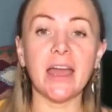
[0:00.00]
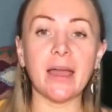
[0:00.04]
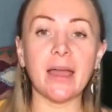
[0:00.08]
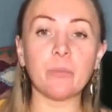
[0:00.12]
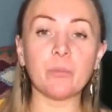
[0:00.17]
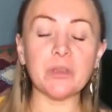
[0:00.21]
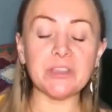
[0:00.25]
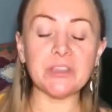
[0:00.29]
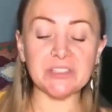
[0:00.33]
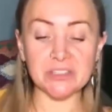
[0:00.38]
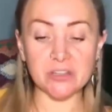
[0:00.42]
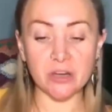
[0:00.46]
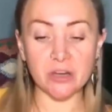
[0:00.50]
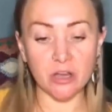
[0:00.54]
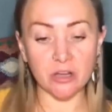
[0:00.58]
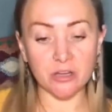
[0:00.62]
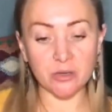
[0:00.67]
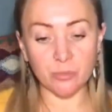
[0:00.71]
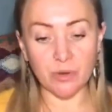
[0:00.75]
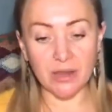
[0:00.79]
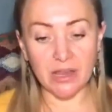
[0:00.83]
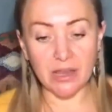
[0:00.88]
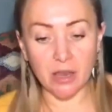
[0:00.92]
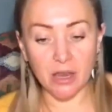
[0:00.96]
And
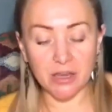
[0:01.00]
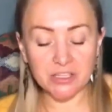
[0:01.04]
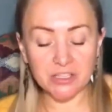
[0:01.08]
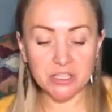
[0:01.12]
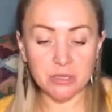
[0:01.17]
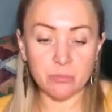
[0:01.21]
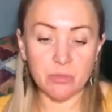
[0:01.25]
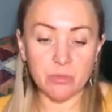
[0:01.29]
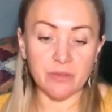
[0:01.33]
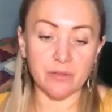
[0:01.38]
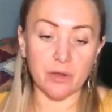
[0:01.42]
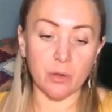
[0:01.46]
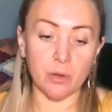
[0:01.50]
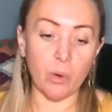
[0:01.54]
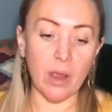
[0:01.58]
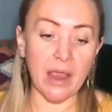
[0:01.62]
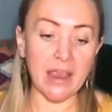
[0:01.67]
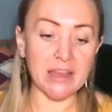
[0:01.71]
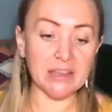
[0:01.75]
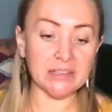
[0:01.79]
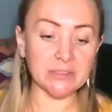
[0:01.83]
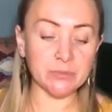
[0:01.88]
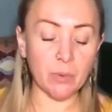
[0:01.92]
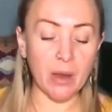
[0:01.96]
we learn to move in
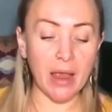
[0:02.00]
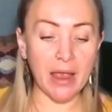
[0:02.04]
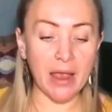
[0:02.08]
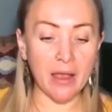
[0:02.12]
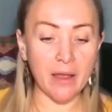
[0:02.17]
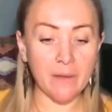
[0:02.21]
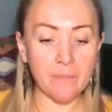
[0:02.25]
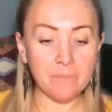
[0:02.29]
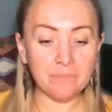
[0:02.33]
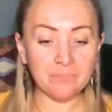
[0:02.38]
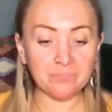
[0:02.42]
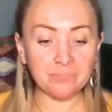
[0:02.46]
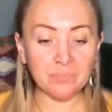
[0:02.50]
ways where